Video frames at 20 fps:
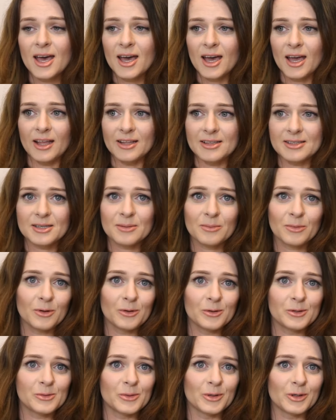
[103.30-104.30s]
and some
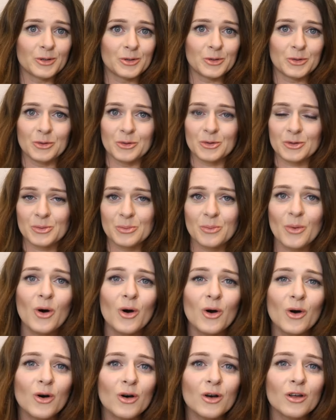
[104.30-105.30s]
clothes were too
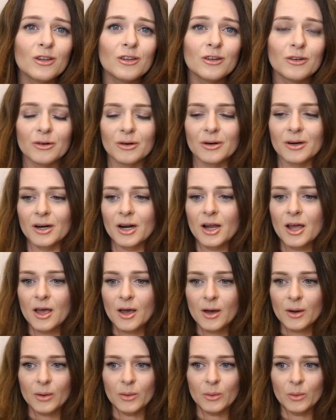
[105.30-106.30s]
small or
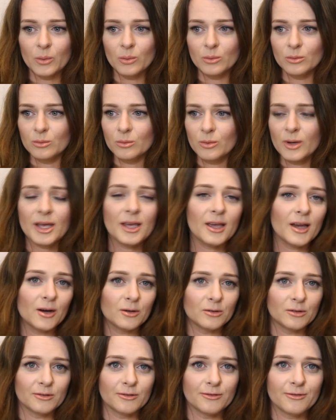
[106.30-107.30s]
way
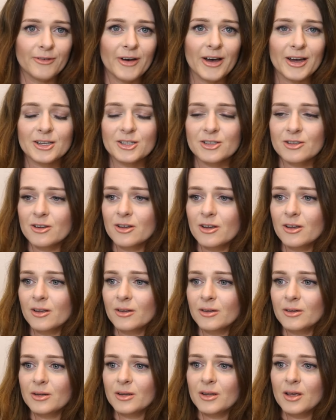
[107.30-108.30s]
out of
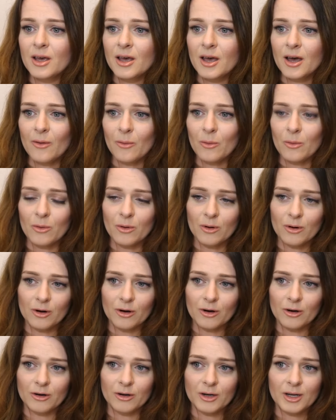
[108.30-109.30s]
fashion
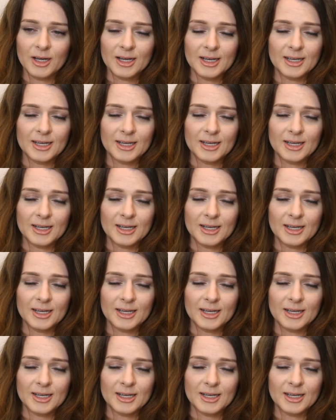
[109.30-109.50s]
or